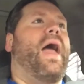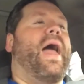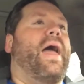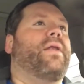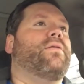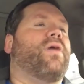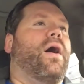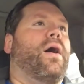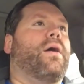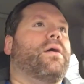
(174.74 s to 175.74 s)
and
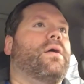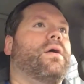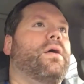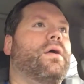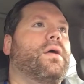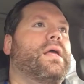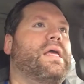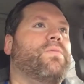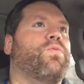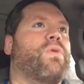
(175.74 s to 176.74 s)

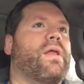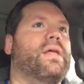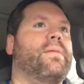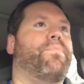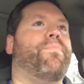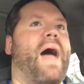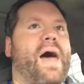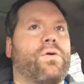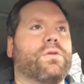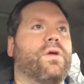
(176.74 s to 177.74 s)
he really
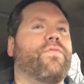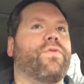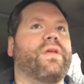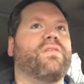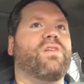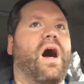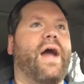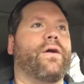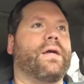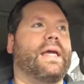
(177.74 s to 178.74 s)
battled for the
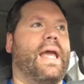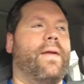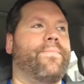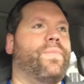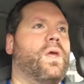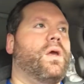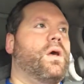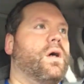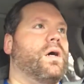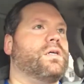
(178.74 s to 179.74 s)
entire game,
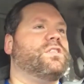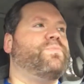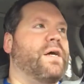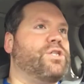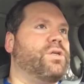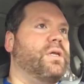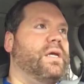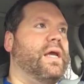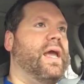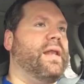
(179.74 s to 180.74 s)

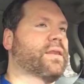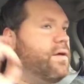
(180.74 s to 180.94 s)
especially in